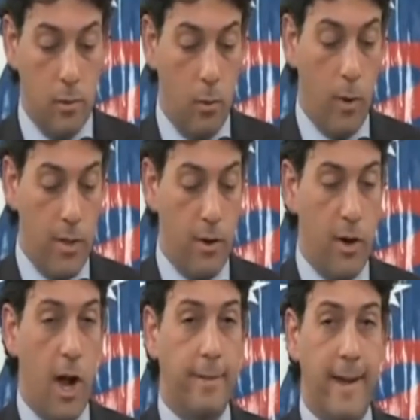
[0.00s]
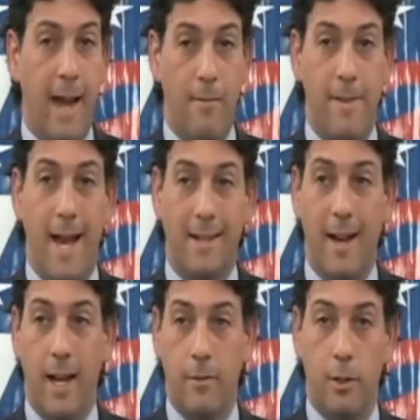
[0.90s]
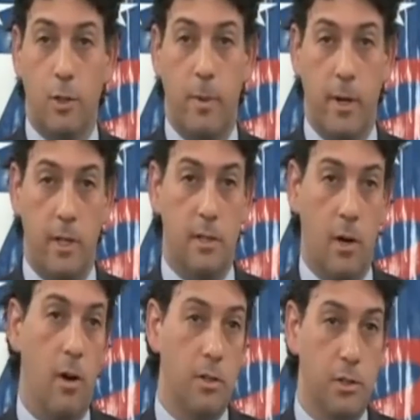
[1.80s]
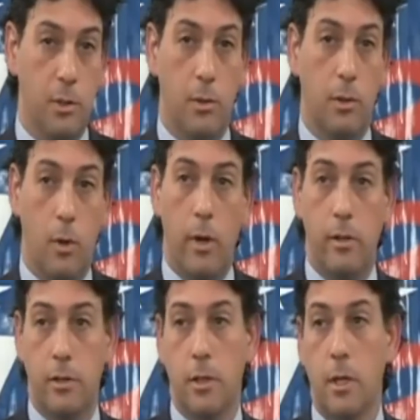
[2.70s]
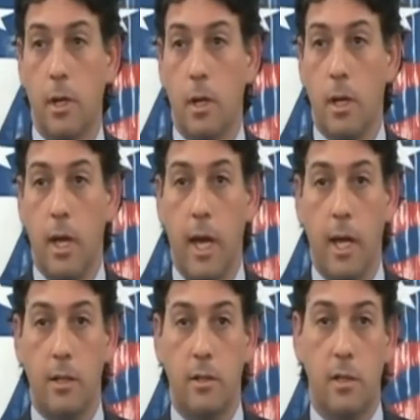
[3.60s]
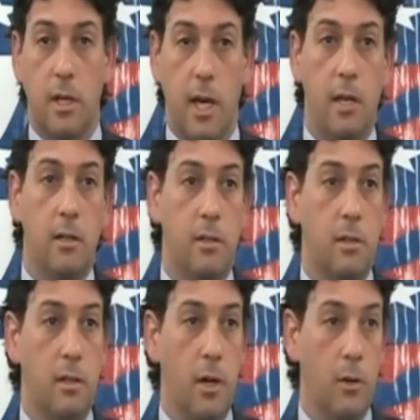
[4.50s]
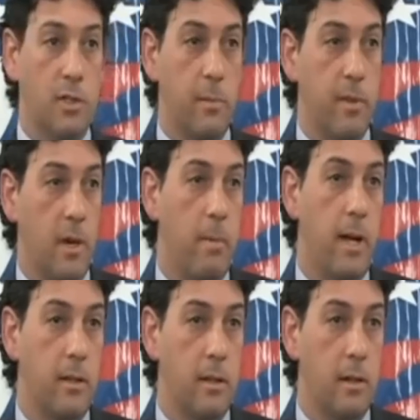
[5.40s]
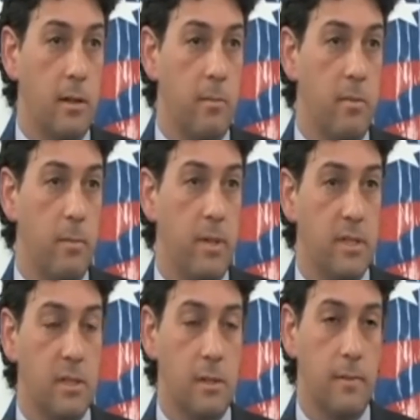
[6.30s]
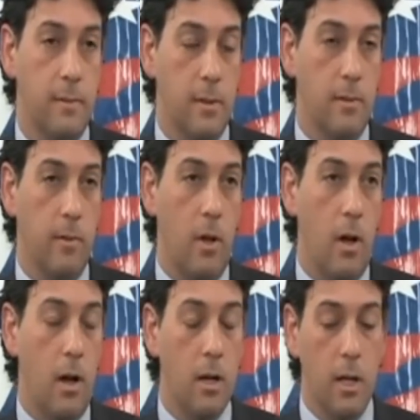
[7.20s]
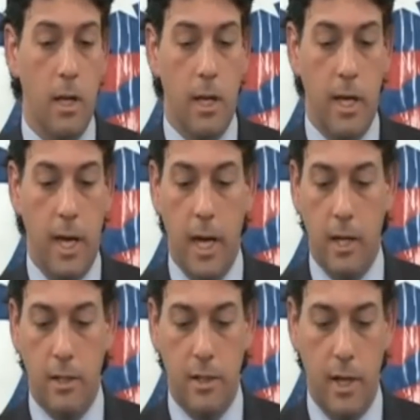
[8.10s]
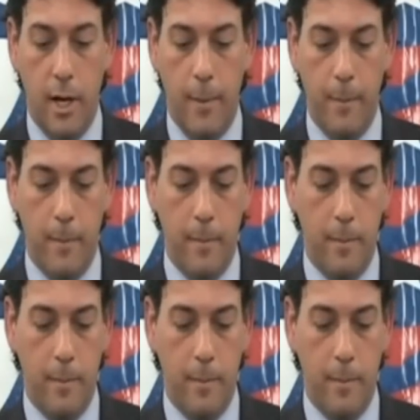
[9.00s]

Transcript: whether or not they have that kind of experience, are also good lawyers and, and know something about the, the, the business of, of law. And, um,